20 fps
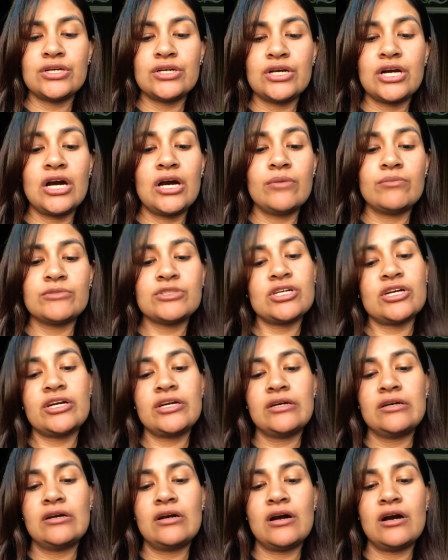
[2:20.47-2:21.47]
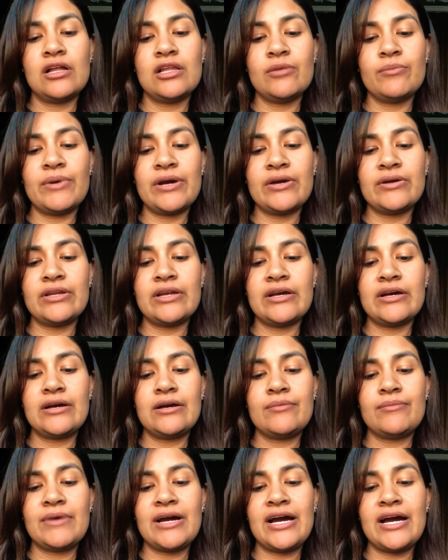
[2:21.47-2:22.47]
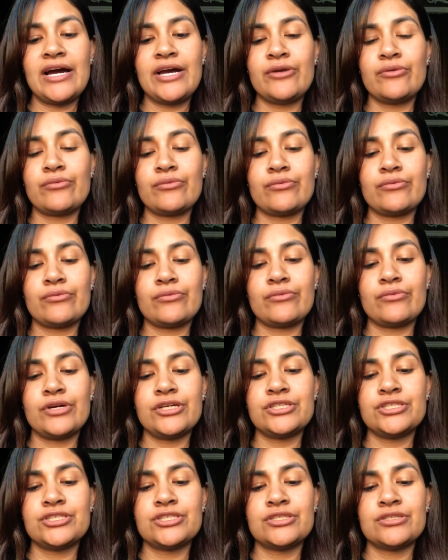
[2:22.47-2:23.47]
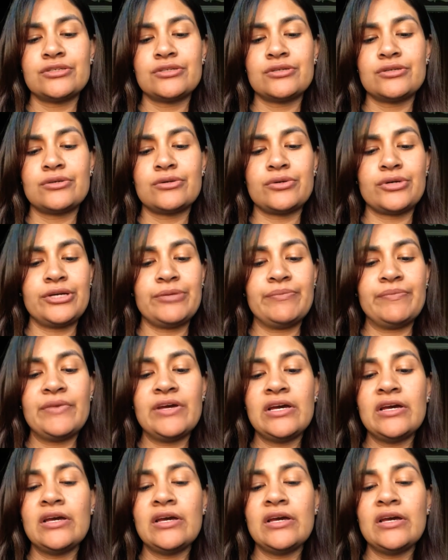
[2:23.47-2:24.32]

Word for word: um, sorry, All About um, Eye Rich Cream.